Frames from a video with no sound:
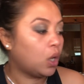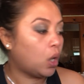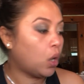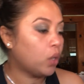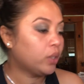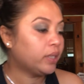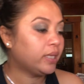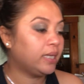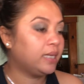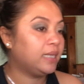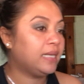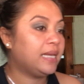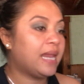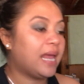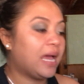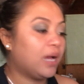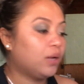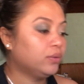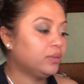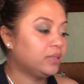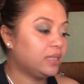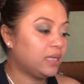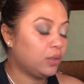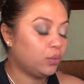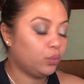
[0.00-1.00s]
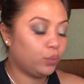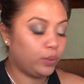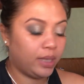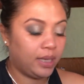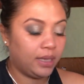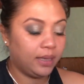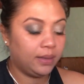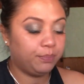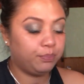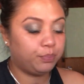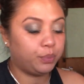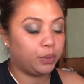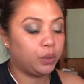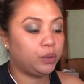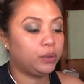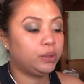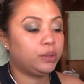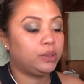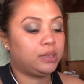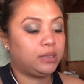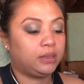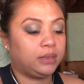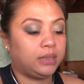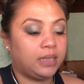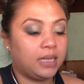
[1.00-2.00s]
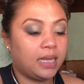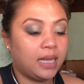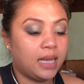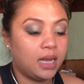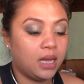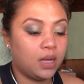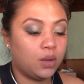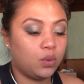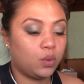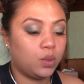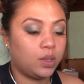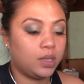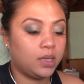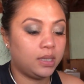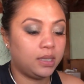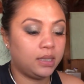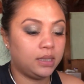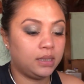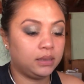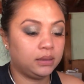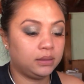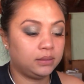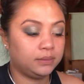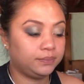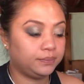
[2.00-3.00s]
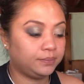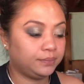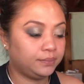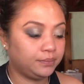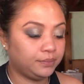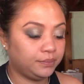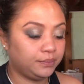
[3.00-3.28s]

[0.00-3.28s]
Okay, now that we put that one,